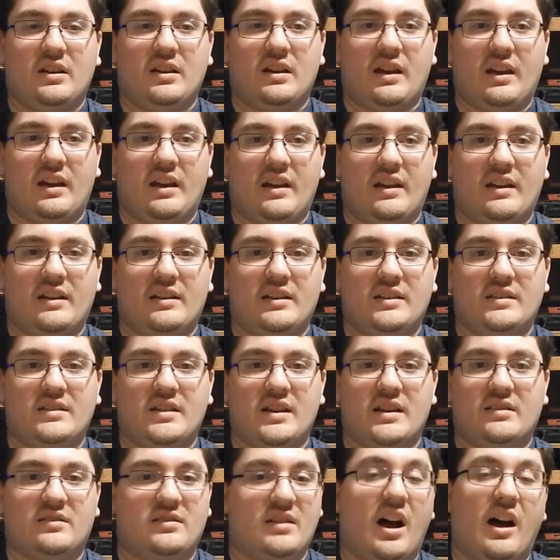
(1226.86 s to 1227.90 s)
And he
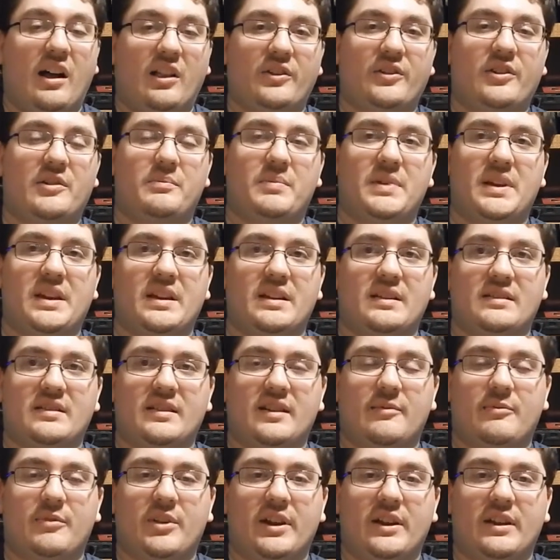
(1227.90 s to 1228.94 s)
said, $1 a piece.
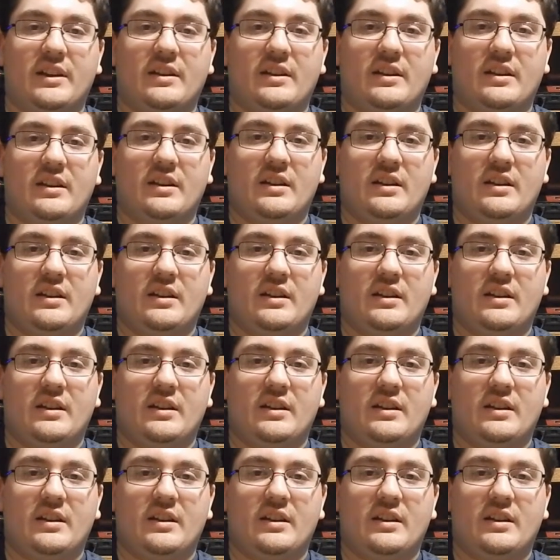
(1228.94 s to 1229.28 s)
And I'm like,